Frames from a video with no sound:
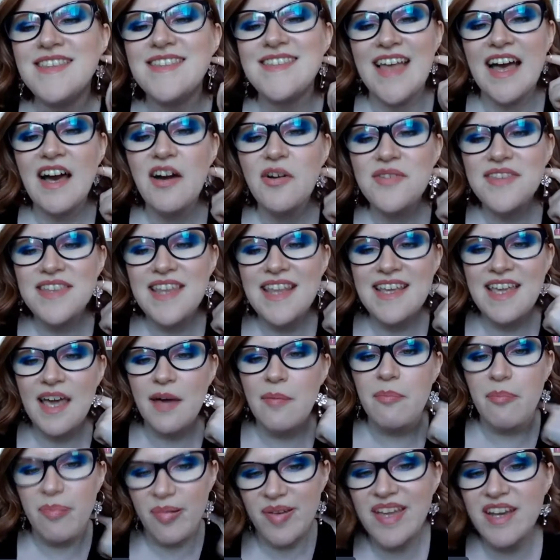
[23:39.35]
sounds like
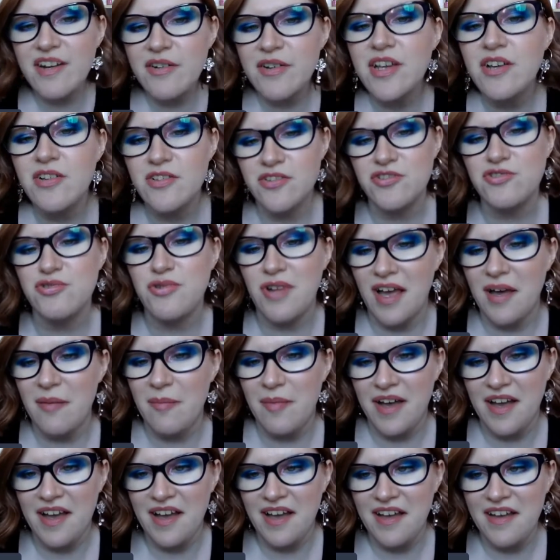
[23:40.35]
a period
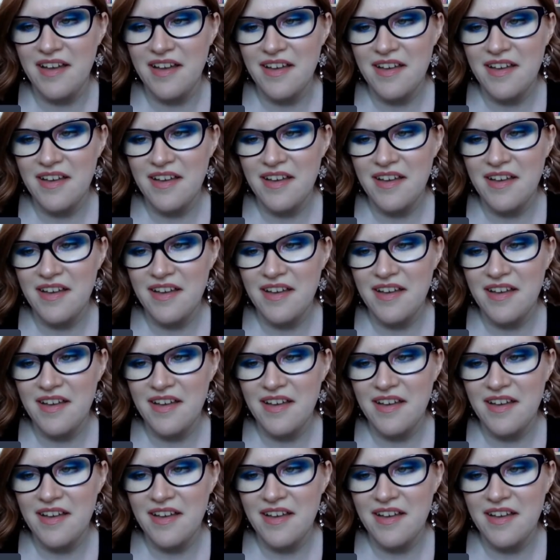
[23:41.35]
drama.